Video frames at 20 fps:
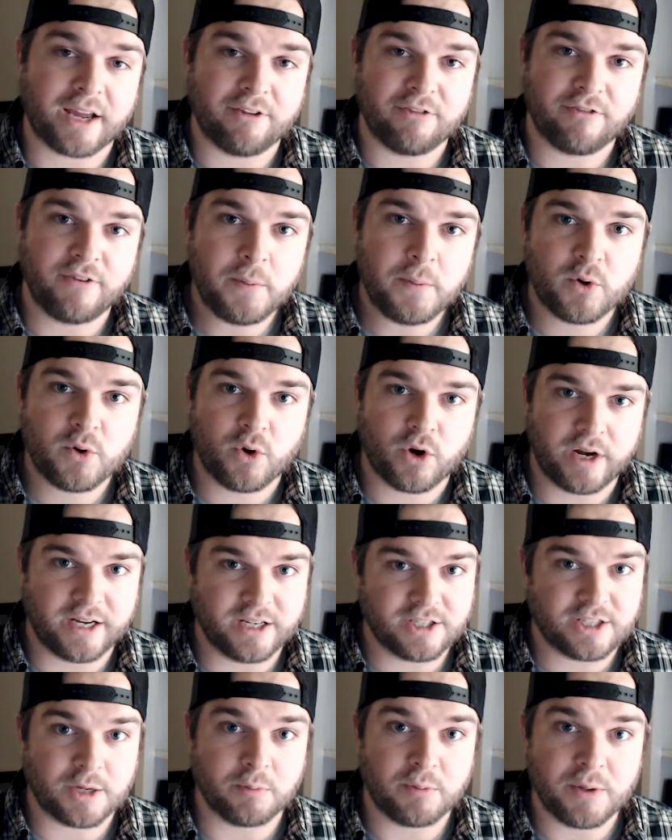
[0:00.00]
in February
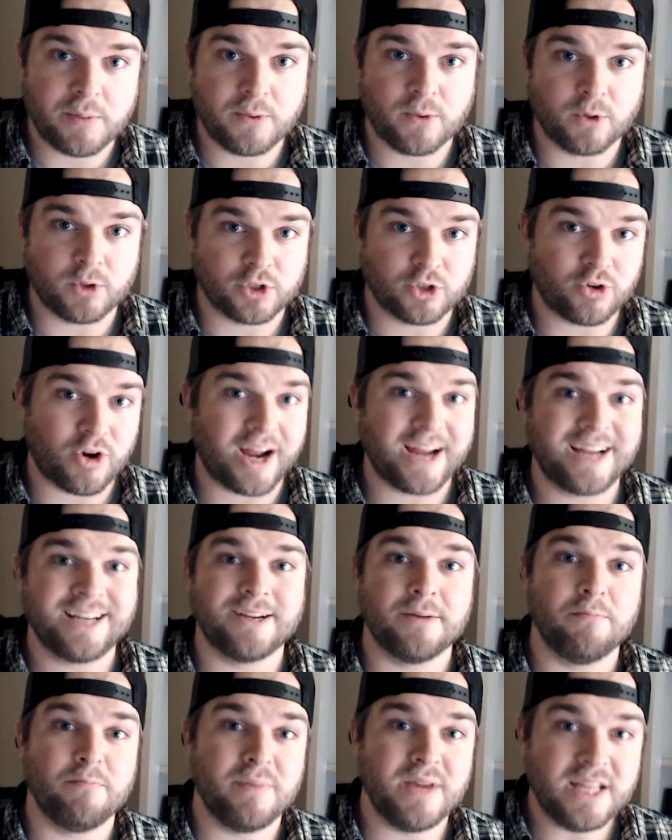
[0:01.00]
and some people were trying
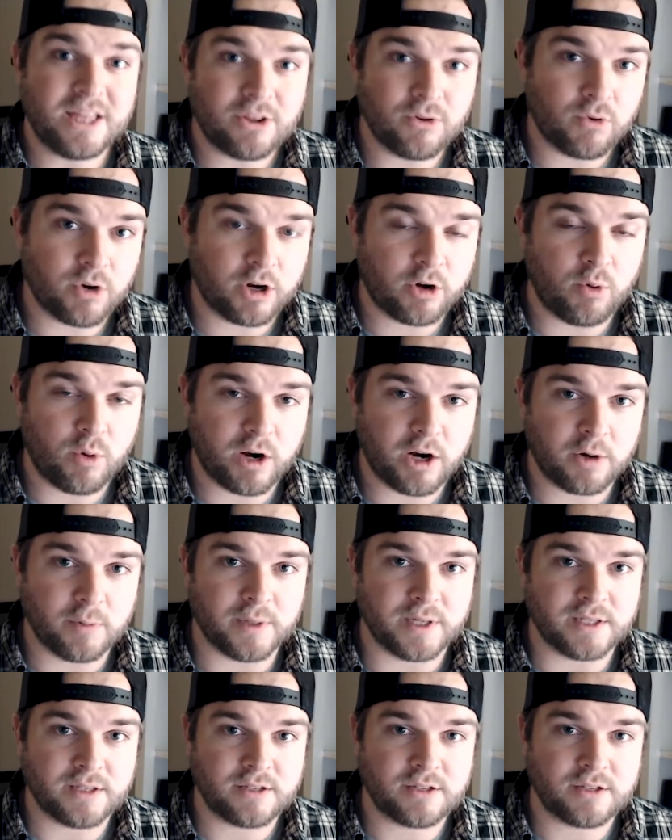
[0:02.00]
to meet the requirements,